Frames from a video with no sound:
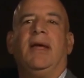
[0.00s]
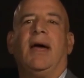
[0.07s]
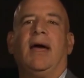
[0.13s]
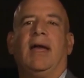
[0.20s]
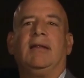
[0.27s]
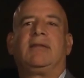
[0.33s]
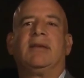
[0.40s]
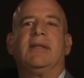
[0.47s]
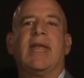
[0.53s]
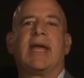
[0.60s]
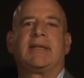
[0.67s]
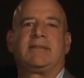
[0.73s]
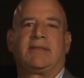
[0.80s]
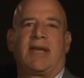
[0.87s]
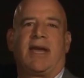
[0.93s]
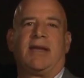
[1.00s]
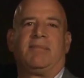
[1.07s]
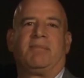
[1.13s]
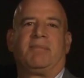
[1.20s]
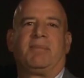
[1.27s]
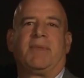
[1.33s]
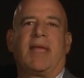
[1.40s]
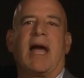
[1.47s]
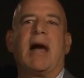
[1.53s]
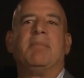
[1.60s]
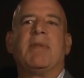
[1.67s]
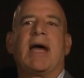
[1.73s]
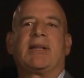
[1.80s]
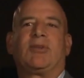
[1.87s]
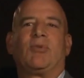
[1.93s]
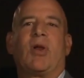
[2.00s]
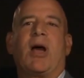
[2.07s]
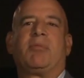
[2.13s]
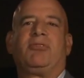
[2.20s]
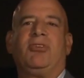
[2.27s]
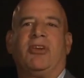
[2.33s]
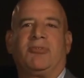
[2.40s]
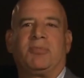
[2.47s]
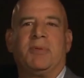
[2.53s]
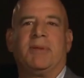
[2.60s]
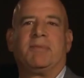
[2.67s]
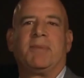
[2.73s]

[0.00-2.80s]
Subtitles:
Until next time, I'm Dr. Rob Schiffman.